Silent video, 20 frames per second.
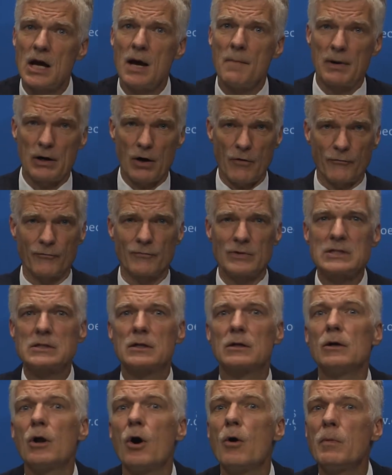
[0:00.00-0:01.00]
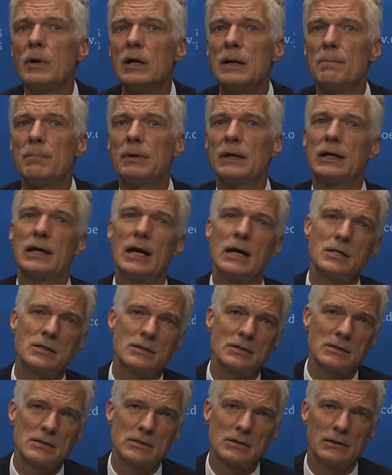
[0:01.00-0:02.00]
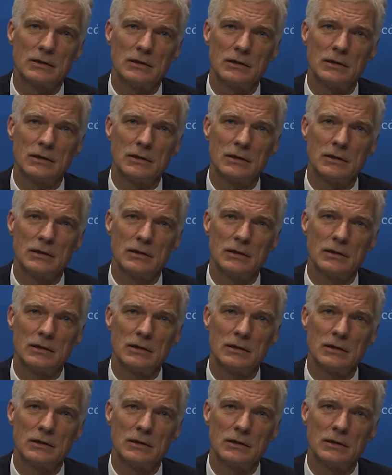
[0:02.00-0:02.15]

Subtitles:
but often with global implications,